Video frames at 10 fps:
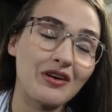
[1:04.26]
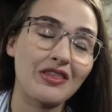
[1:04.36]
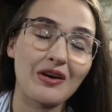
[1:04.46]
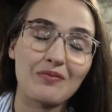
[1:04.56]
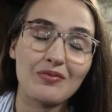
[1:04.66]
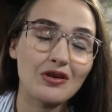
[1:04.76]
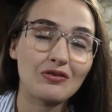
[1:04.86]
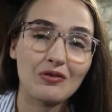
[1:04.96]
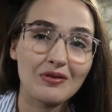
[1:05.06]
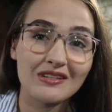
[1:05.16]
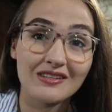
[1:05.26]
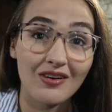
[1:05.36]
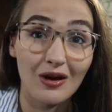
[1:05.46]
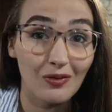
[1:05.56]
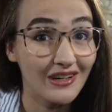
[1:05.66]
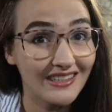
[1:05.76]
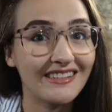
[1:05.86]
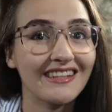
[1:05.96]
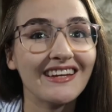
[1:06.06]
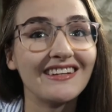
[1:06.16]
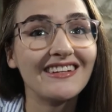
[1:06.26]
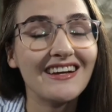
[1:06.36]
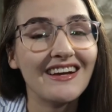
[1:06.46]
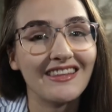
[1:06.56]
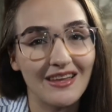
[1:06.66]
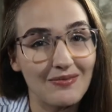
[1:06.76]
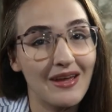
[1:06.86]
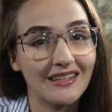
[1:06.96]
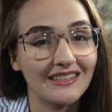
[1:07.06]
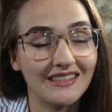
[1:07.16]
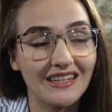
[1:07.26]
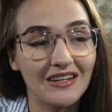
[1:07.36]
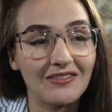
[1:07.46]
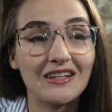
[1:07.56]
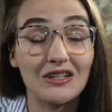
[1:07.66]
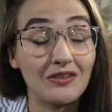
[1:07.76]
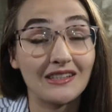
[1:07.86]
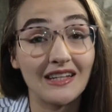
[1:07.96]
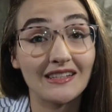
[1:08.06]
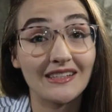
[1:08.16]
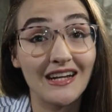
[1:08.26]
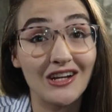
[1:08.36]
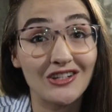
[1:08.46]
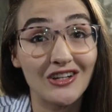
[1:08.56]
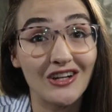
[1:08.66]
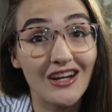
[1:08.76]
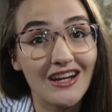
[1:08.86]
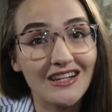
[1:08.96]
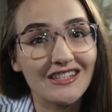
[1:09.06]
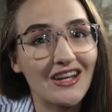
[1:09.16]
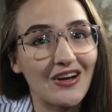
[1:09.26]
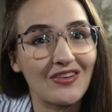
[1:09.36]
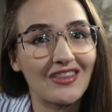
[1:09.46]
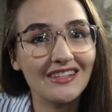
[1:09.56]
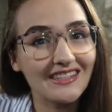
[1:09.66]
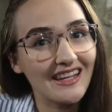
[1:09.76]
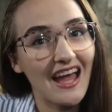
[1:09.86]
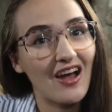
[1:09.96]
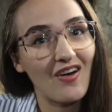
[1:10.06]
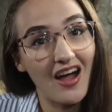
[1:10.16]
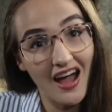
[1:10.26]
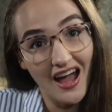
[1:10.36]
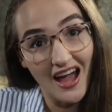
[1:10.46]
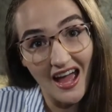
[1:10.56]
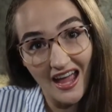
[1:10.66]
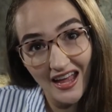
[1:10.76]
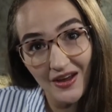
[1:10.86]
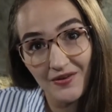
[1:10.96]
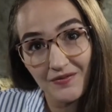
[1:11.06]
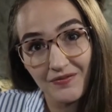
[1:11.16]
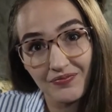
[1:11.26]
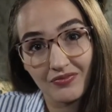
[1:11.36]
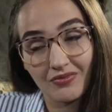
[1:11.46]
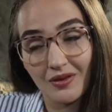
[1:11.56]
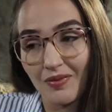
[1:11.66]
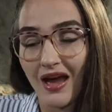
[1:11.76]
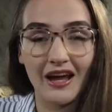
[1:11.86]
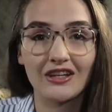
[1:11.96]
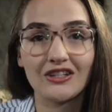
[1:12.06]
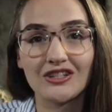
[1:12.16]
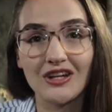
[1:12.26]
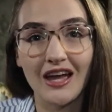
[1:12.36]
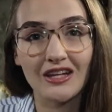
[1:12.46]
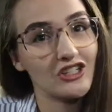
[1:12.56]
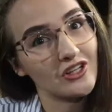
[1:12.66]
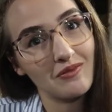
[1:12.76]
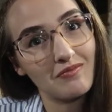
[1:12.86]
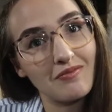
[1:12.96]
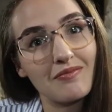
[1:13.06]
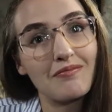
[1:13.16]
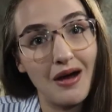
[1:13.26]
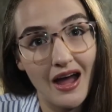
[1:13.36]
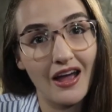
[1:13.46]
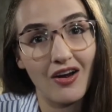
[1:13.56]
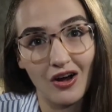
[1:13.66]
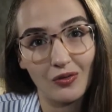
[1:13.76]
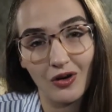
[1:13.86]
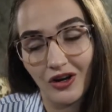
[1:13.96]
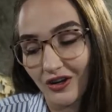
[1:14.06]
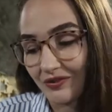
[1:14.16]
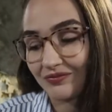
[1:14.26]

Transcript: with a beautiful piece of artwork still that makes it safely to its destination. So this is how I package and ship my artwork.